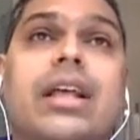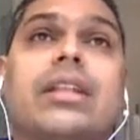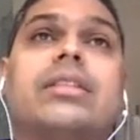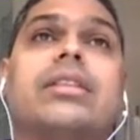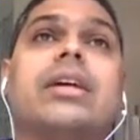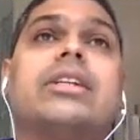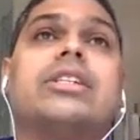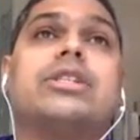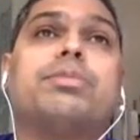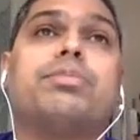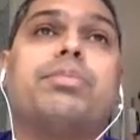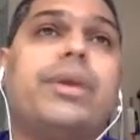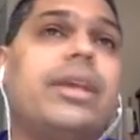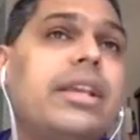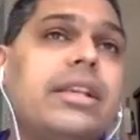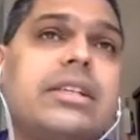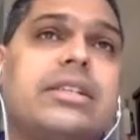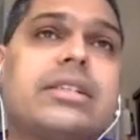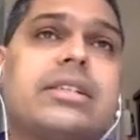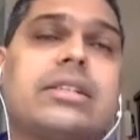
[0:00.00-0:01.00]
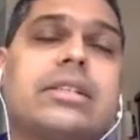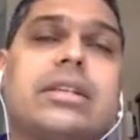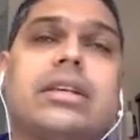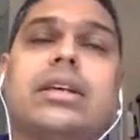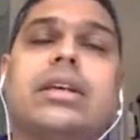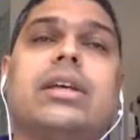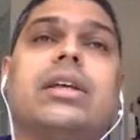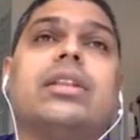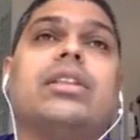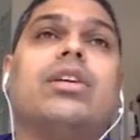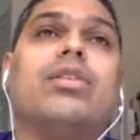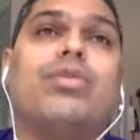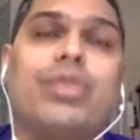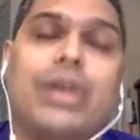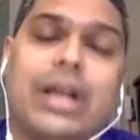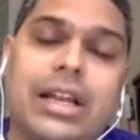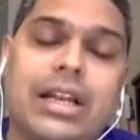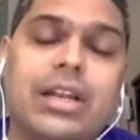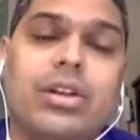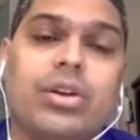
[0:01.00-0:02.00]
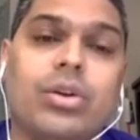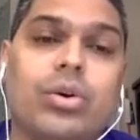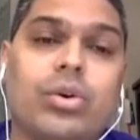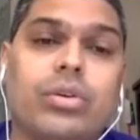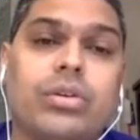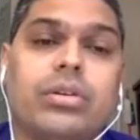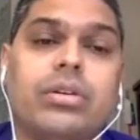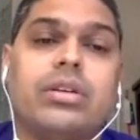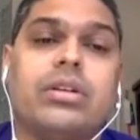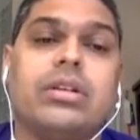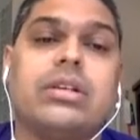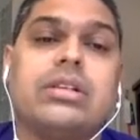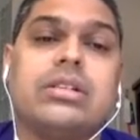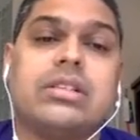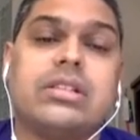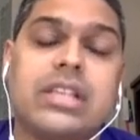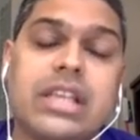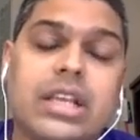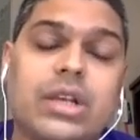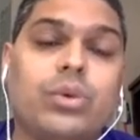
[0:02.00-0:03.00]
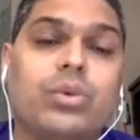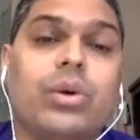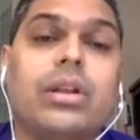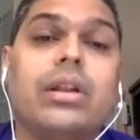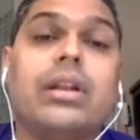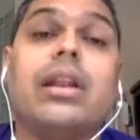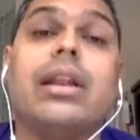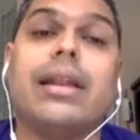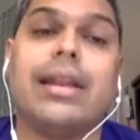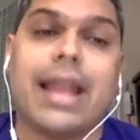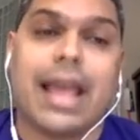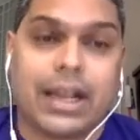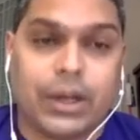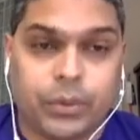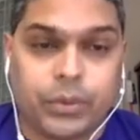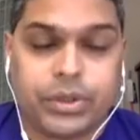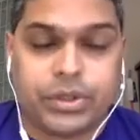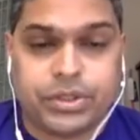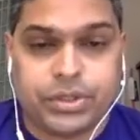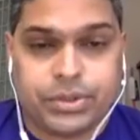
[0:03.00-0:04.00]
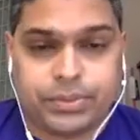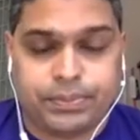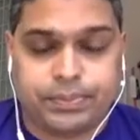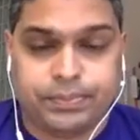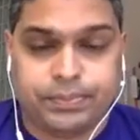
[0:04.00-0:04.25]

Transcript: that speaks the well-known SQL language.